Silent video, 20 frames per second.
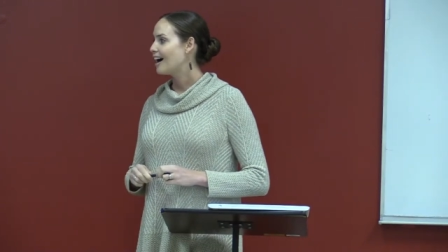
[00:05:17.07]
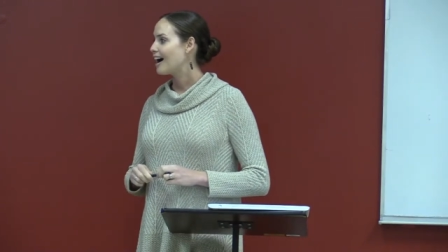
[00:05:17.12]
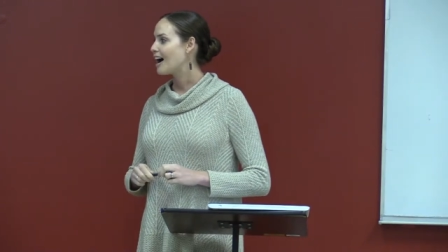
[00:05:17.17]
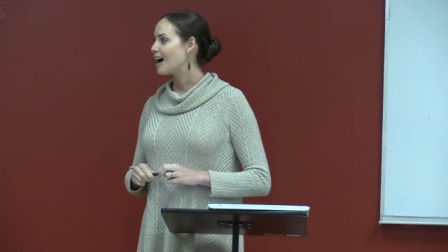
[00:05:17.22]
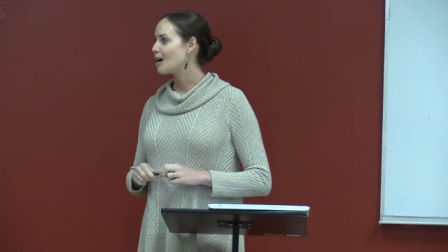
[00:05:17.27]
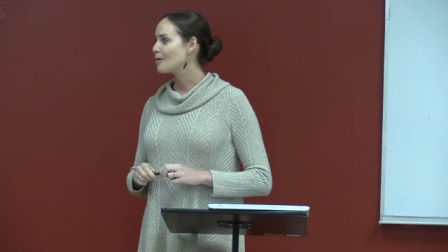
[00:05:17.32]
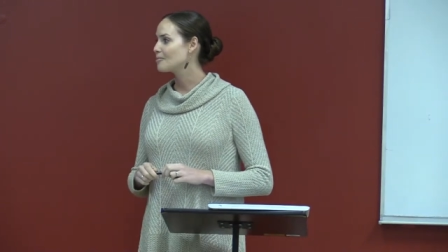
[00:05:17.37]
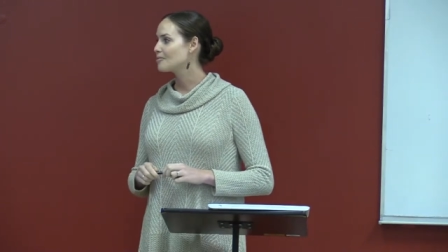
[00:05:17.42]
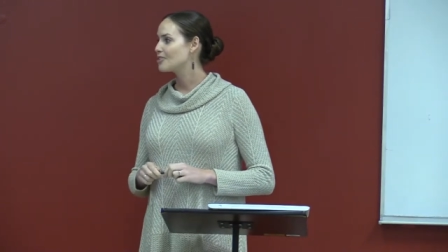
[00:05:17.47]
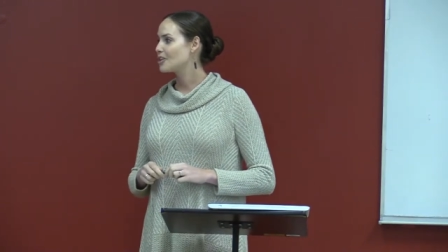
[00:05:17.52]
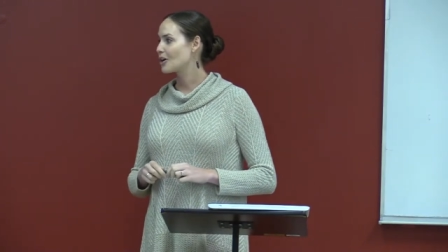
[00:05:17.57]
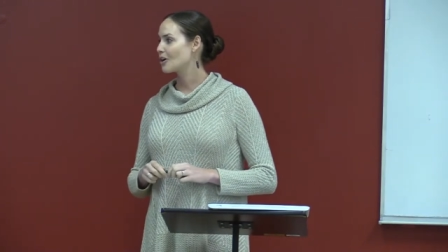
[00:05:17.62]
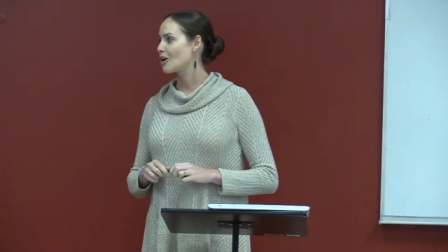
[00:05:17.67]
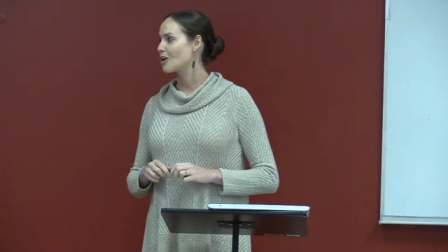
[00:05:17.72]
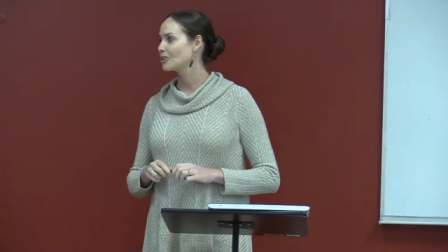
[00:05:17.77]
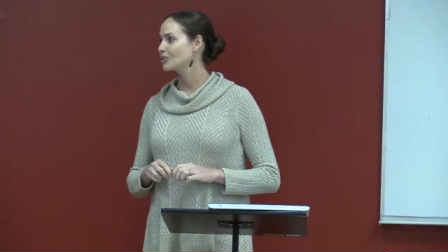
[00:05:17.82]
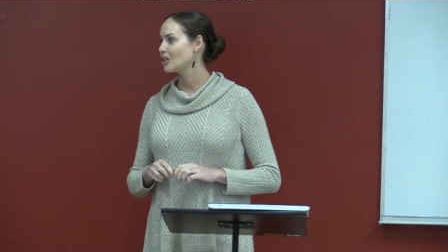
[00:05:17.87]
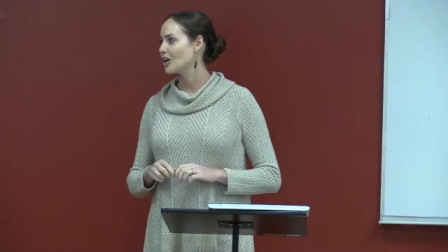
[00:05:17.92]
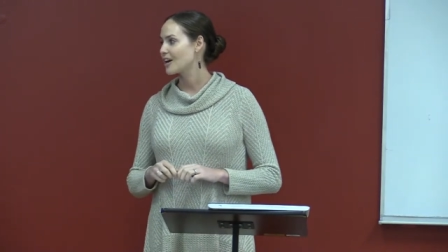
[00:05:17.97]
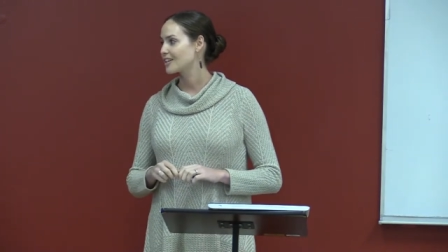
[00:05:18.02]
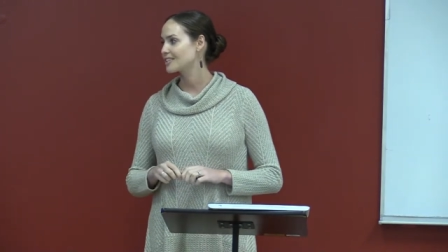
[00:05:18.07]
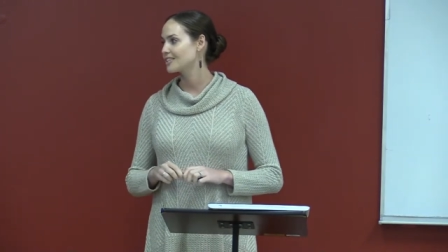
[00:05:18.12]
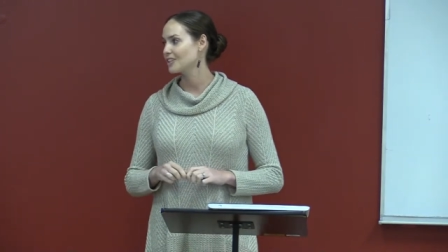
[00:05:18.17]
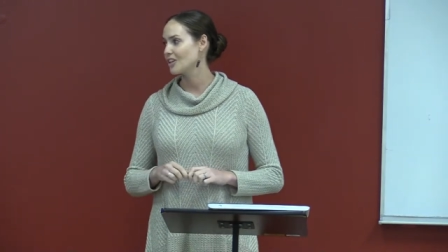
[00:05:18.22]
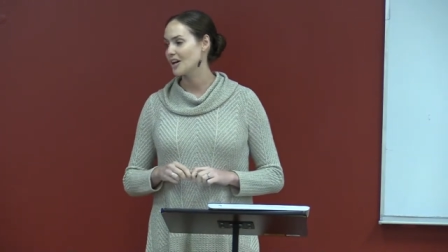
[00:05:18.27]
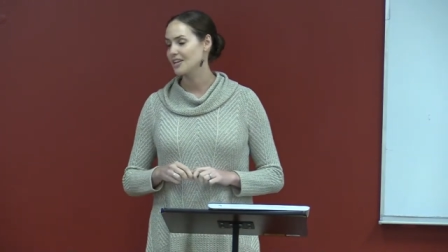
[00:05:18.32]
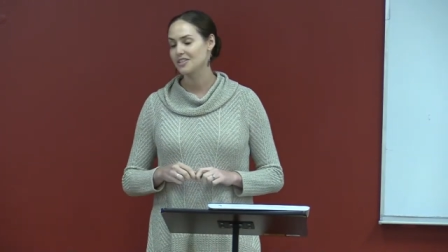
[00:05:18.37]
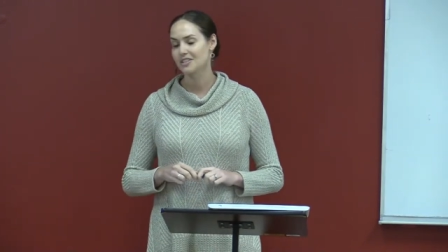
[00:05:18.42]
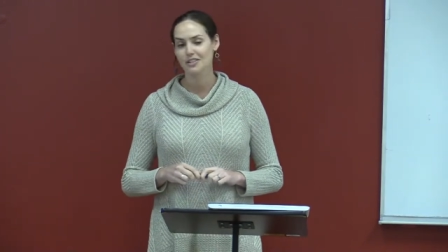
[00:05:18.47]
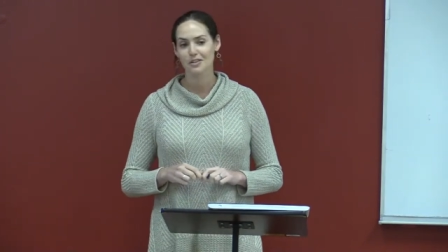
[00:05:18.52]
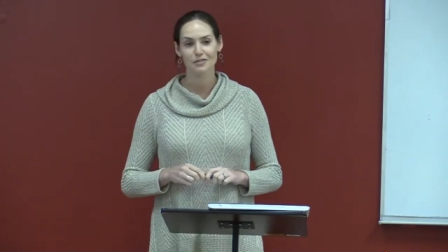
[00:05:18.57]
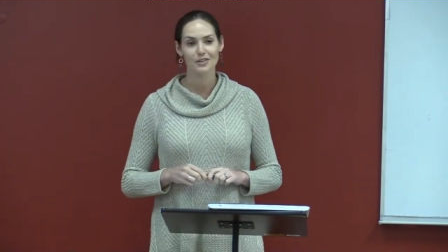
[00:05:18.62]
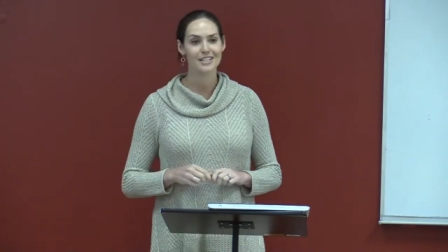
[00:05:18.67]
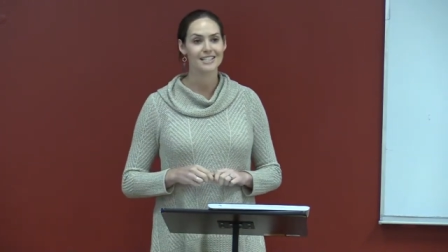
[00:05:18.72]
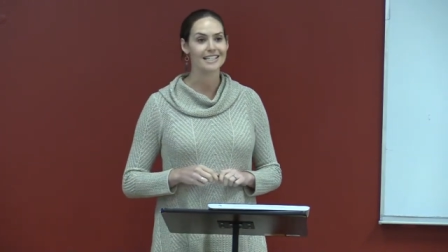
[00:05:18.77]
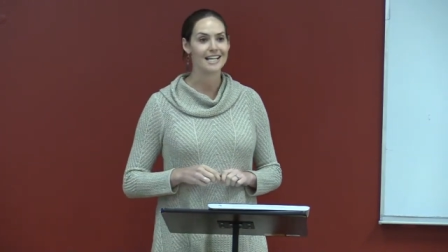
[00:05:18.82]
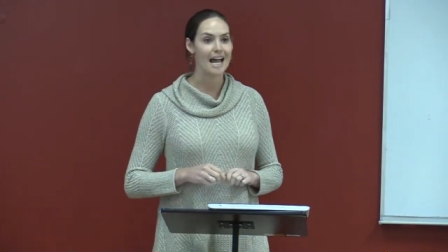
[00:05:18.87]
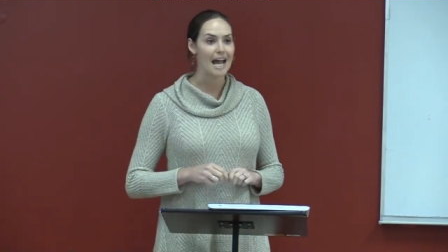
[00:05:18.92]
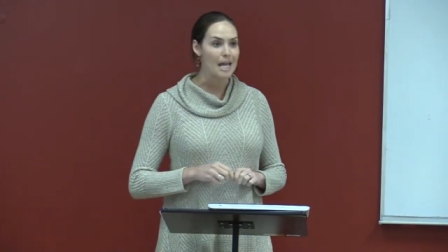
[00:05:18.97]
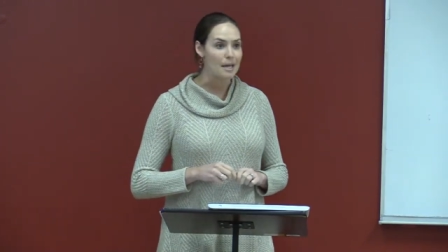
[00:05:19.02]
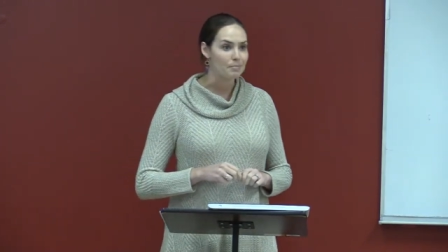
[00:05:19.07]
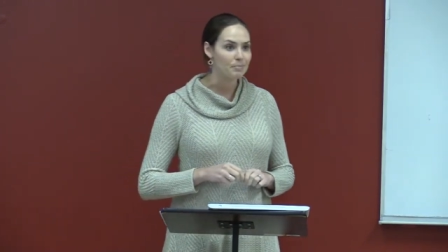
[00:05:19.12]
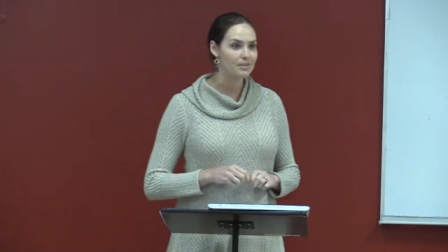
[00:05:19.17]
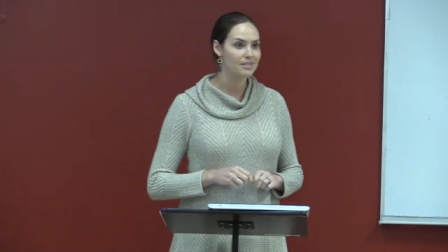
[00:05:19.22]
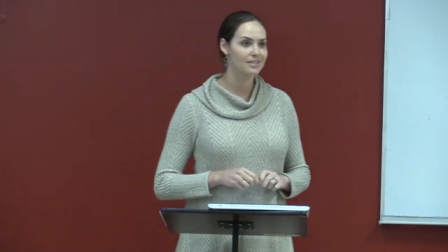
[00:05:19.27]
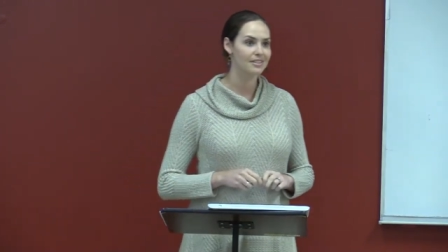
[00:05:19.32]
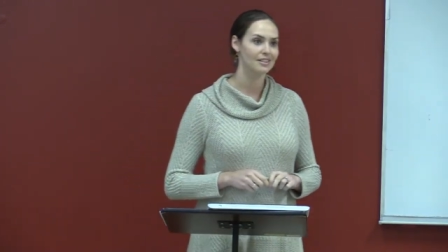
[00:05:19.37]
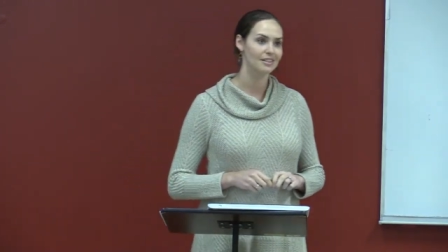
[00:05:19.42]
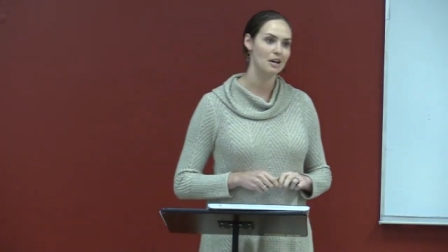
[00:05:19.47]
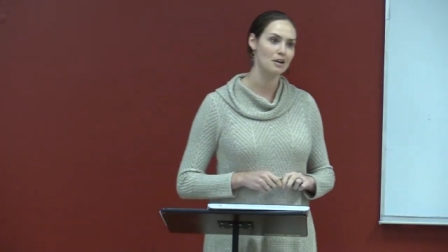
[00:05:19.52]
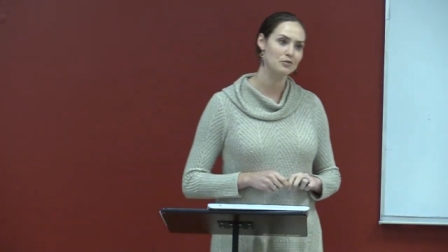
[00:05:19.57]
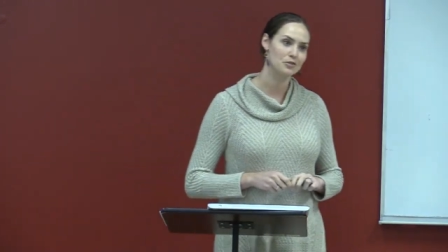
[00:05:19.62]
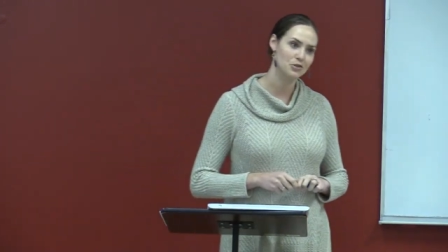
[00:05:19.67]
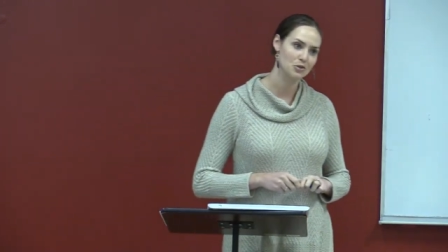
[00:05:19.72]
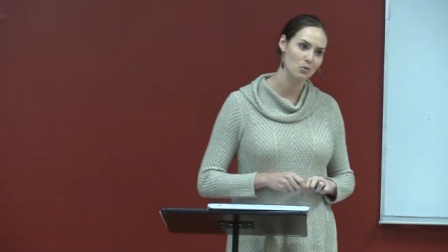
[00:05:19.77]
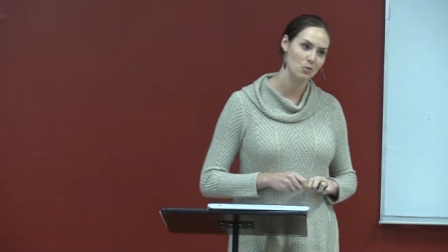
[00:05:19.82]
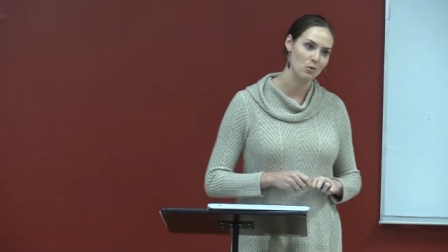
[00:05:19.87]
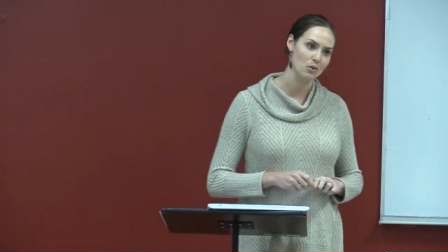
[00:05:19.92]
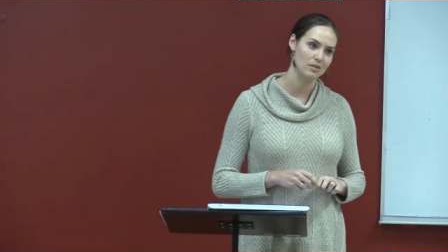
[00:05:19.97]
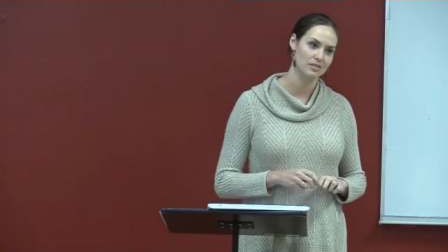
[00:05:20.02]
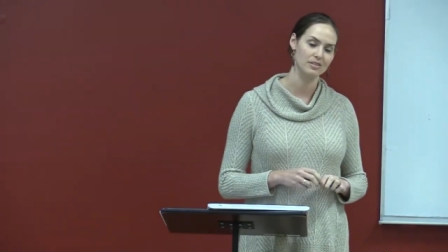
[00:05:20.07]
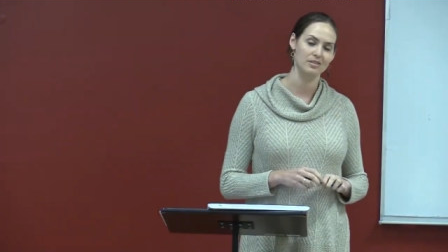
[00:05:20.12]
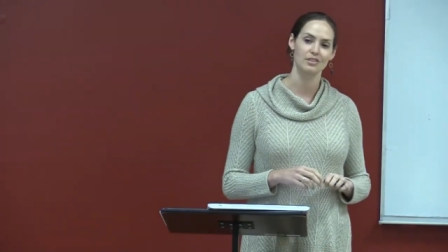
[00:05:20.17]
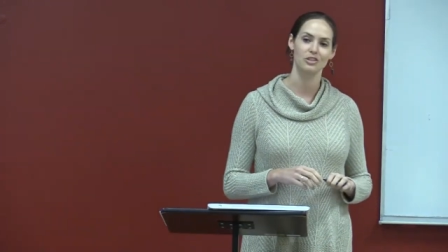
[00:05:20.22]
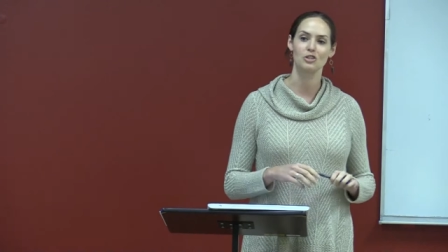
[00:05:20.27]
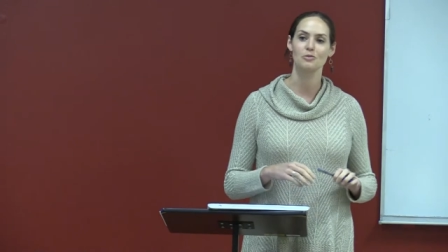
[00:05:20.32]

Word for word: Um, there are lots and lots of different types of schools.